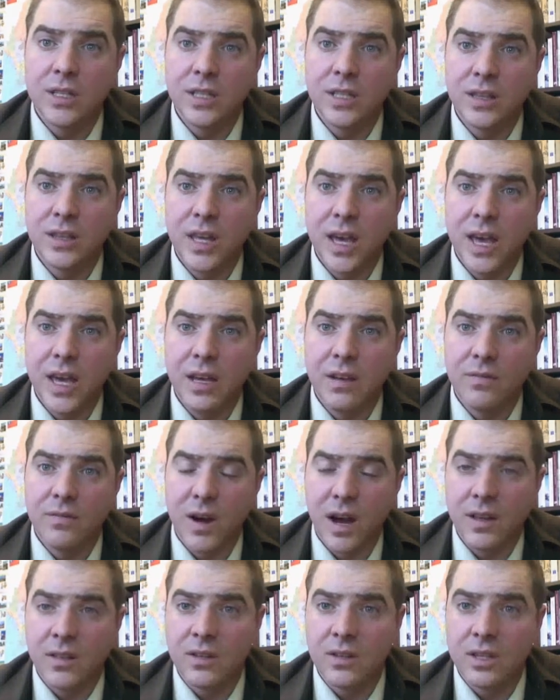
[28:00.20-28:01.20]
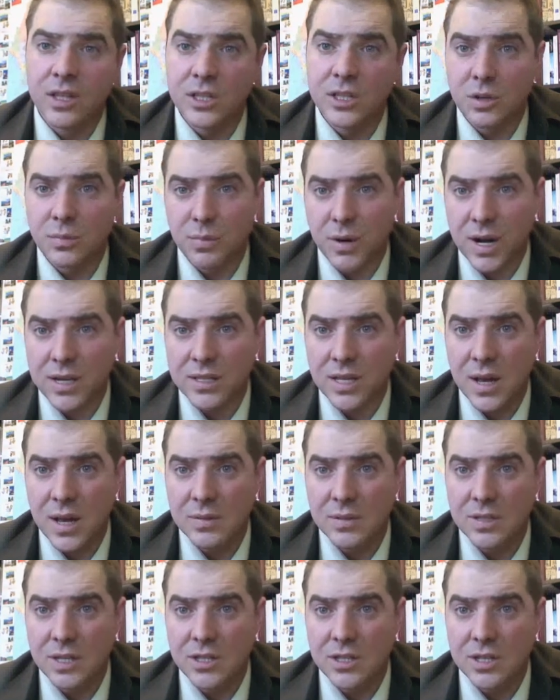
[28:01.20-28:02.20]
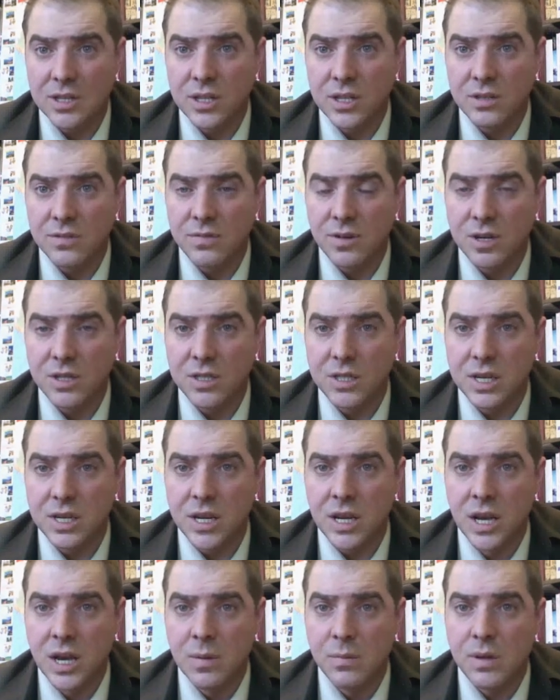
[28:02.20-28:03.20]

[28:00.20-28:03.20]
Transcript: did they violently suppress opposition and diversity,